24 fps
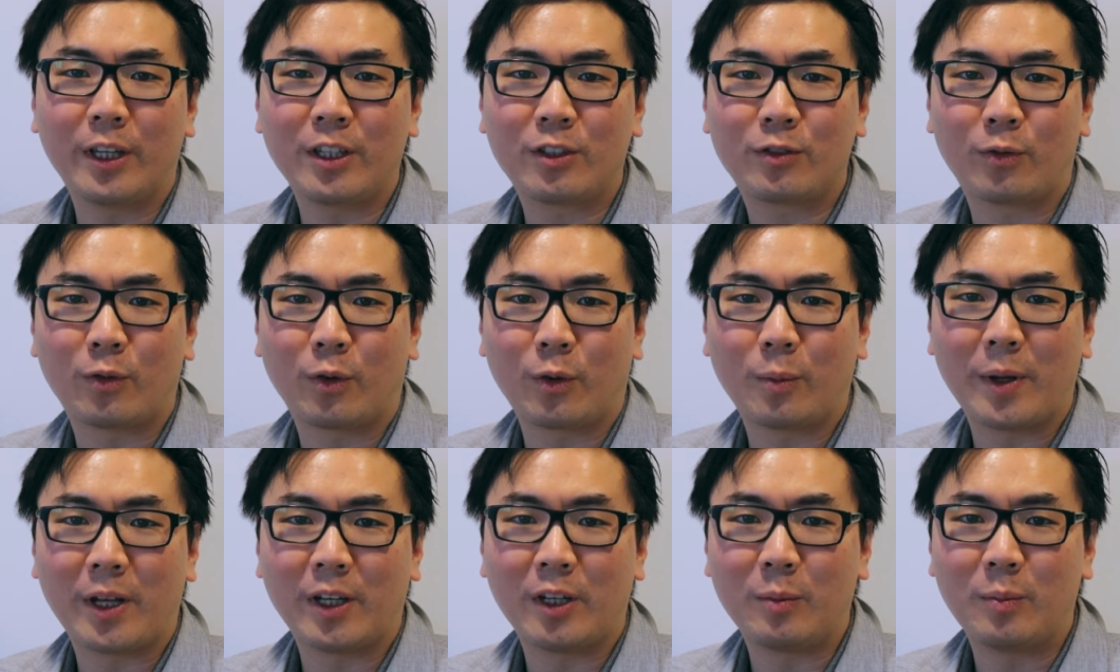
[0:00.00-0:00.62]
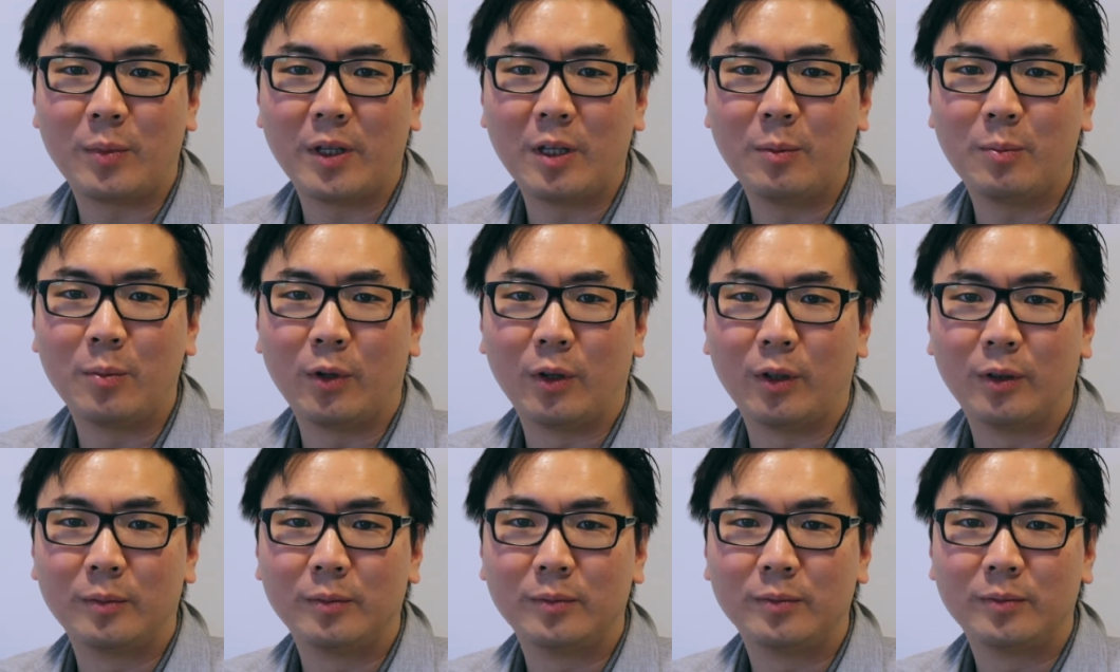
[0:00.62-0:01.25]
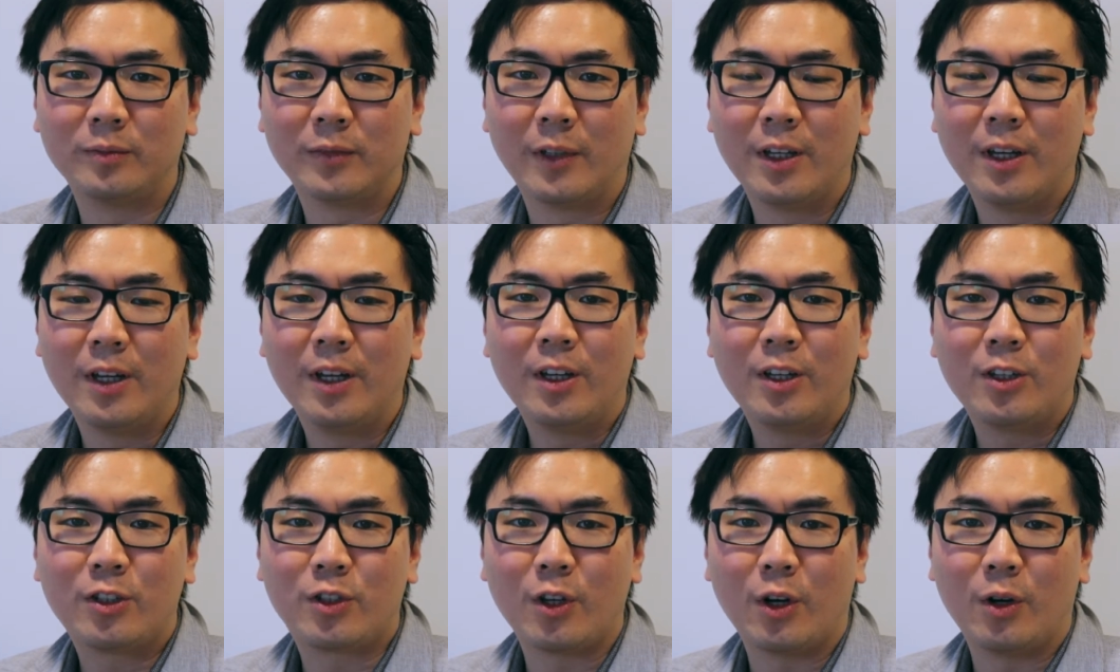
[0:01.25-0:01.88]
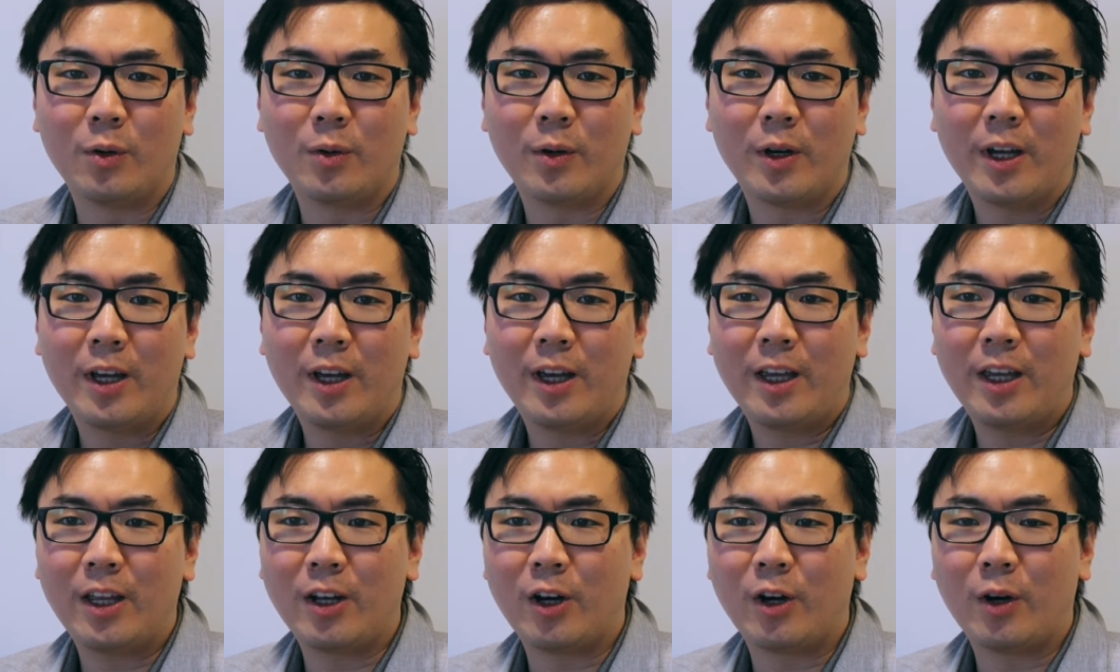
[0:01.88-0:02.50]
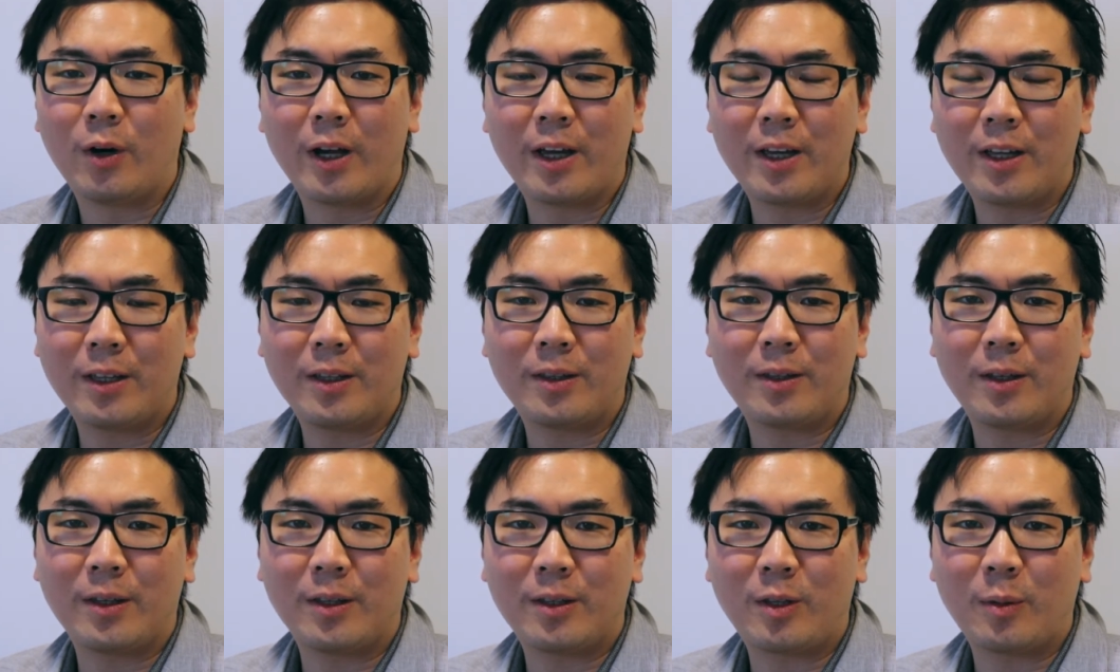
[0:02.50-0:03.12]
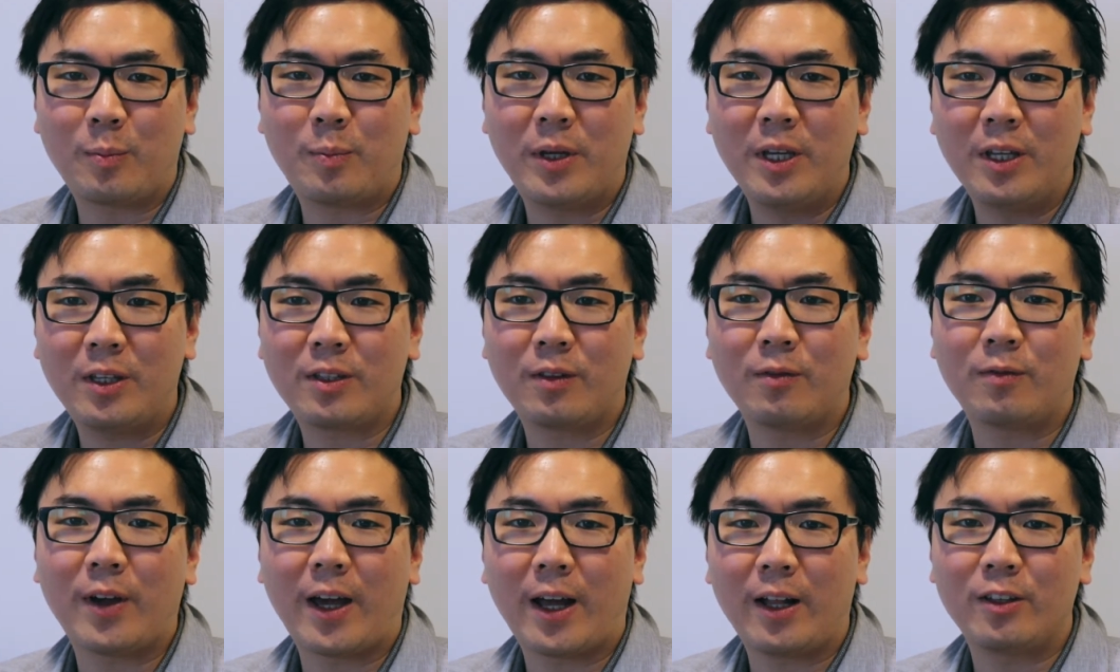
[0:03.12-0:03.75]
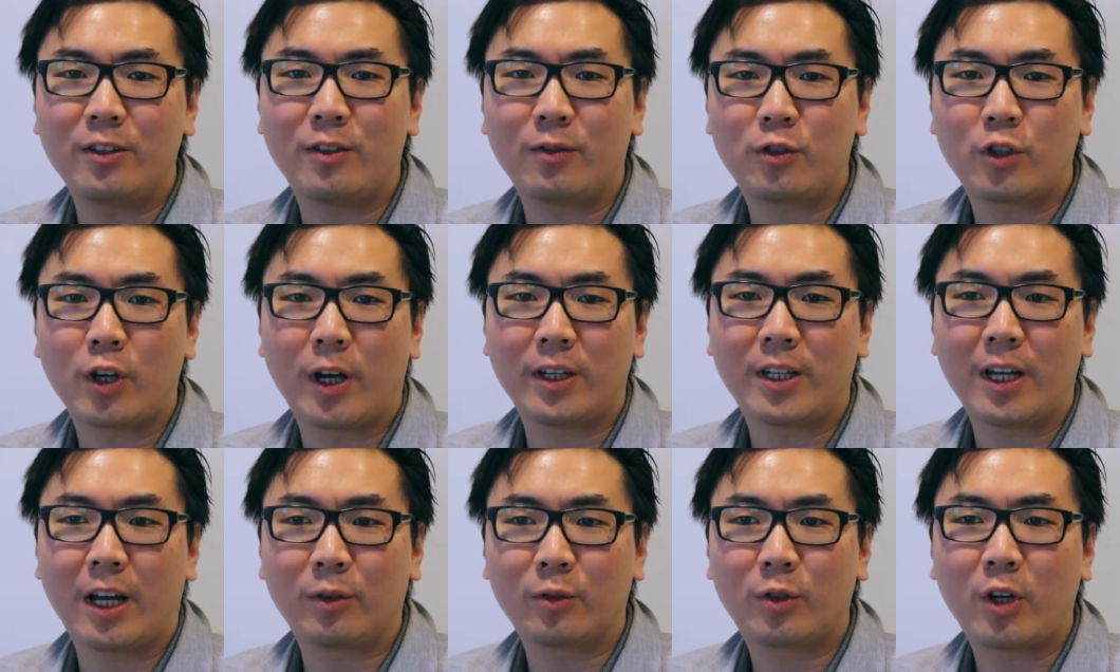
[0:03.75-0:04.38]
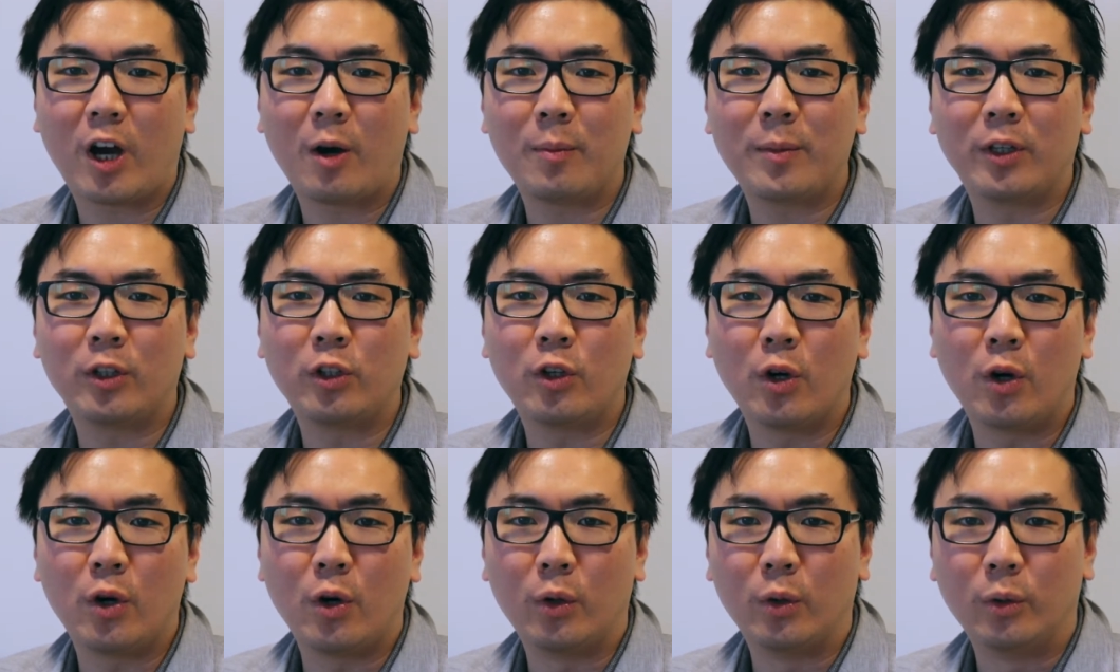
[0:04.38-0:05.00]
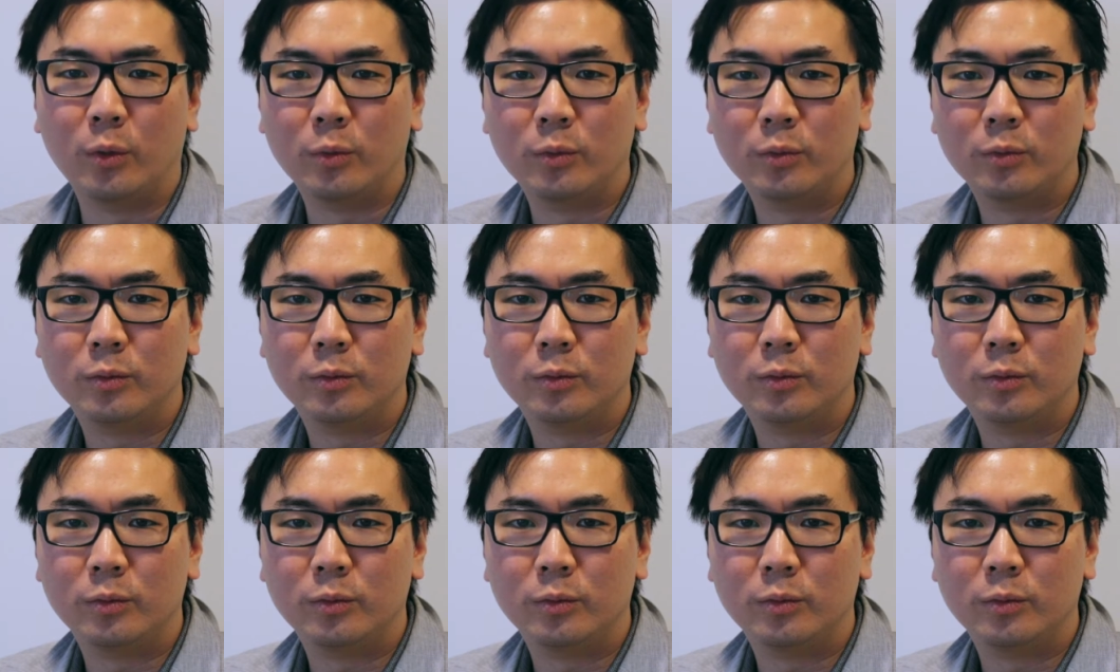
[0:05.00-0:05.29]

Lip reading: place for many people. So the peaks and valleys of Chinatown come and go.